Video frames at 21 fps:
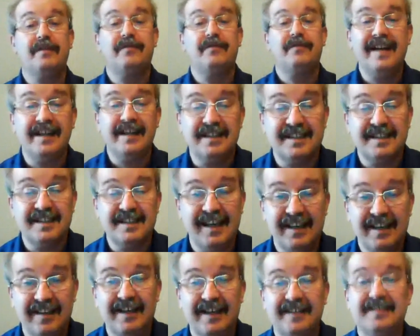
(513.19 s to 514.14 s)
So if I
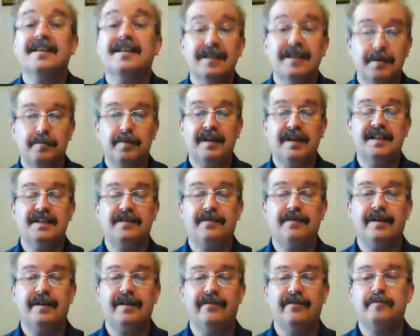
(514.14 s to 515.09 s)
forget to say that,
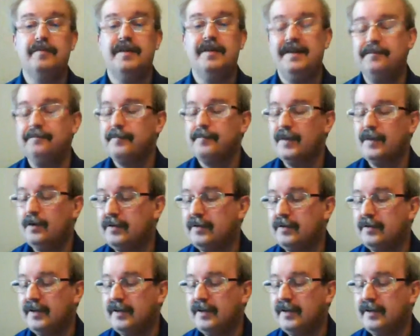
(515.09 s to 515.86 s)
please forgive me.